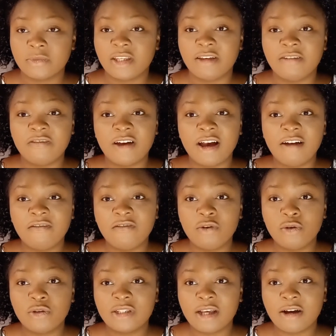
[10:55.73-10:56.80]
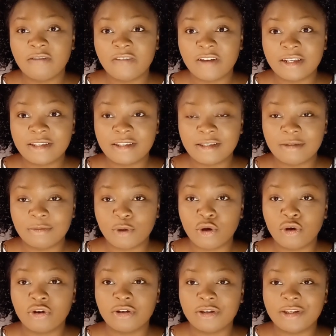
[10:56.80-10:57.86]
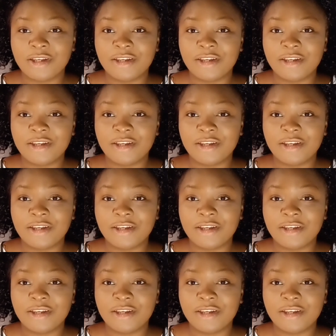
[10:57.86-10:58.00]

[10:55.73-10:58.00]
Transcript: If you have low self-esteem, or